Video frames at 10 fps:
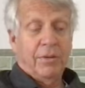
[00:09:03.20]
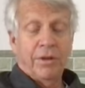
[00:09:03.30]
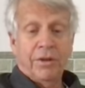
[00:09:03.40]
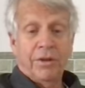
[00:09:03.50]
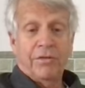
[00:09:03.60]

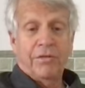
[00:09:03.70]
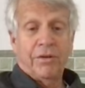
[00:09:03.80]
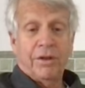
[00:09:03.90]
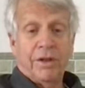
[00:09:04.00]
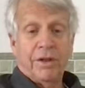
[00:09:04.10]
really good
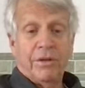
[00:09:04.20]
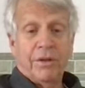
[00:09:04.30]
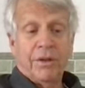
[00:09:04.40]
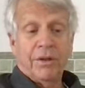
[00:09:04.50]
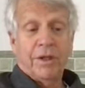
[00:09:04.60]
for the
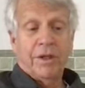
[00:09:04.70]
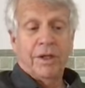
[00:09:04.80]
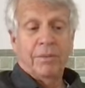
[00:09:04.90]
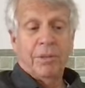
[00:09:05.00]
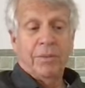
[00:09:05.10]

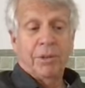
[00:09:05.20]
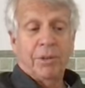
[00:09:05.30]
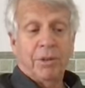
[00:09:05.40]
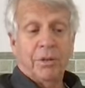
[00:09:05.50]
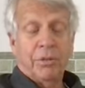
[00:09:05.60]

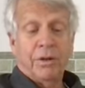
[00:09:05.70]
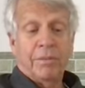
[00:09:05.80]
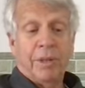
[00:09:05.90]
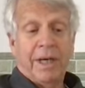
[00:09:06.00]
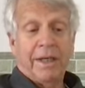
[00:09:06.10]
people who were the
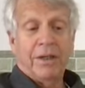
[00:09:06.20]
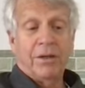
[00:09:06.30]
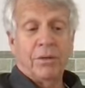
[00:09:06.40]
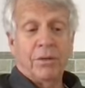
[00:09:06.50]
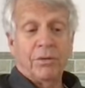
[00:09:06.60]
patent
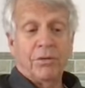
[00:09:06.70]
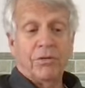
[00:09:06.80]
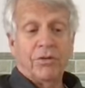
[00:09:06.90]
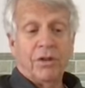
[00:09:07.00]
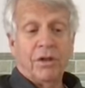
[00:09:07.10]

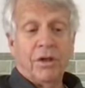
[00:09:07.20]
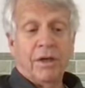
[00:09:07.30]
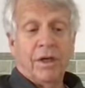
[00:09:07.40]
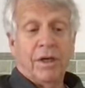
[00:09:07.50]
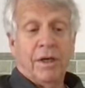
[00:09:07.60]
holders.
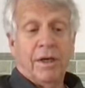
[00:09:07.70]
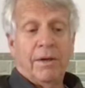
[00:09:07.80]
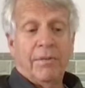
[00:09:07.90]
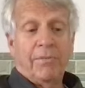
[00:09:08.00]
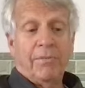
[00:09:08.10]

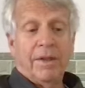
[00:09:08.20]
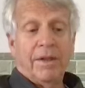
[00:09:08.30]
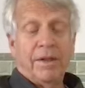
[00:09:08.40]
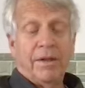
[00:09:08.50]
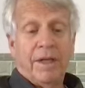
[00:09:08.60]

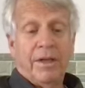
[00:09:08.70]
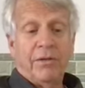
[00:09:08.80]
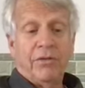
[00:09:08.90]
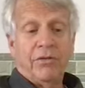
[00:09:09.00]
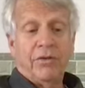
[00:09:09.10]

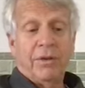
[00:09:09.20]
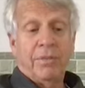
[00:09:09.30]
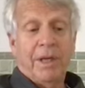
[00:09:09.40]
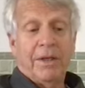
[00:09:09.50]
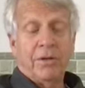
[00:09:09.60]
The
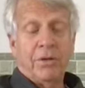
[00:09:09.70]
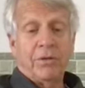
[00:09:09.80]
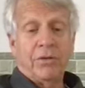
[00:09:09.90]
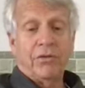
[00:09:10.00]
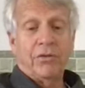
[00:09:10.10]
patent
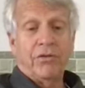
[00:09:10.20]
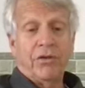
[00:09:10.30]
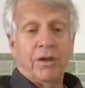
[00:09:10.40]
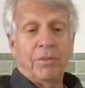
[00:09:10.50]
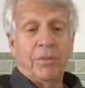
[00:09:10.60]
holders used
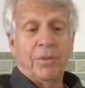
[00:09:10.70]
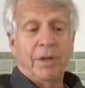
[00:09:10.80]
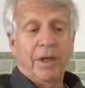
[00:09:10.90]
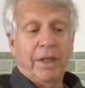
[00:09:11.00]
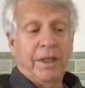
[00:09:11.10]
their
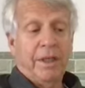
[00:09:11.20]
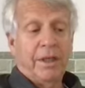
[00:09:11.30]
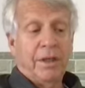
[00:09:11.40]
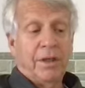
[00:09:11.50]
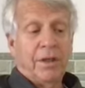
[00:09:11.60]
money
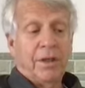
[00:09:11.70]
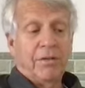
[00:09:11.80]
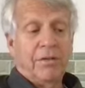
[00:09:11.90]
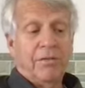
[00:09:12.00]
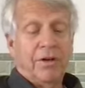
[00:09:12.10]

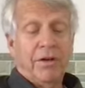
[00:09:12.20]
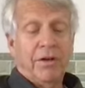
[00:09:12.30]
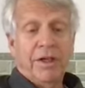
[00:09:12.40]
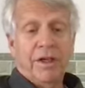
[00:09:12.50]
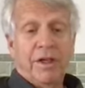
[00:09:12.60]

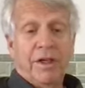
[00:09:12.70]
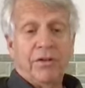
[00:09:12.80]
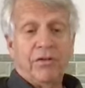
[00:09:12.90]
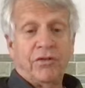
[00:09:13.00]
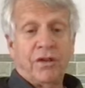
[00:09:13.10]
very
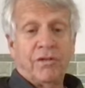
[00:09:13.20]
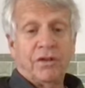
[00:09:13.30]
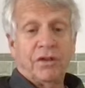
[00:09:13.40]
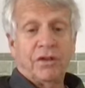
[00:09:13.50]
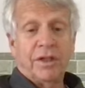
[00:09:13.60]

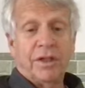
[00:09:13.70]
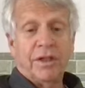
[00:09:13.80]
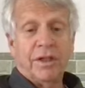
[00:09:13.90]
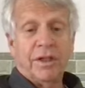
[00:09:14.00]
unselfishly.